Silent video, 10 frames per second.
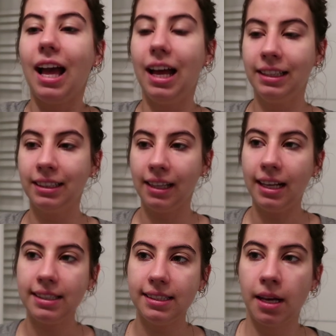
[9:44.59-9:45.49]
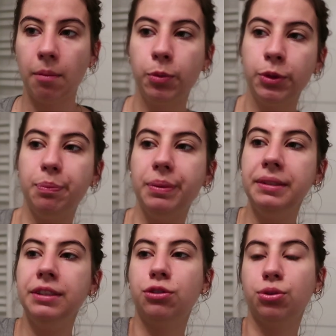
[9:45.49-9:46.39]
And the last step would
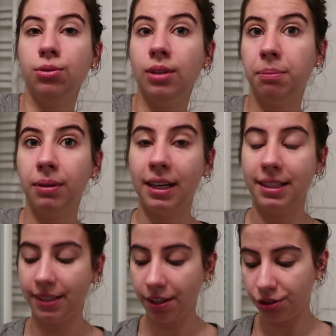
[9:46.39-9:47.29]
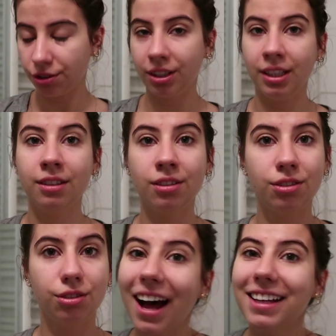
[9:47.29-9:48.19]
be to apply
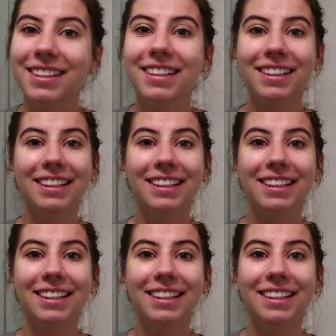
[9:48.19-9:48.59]
sunscreen, not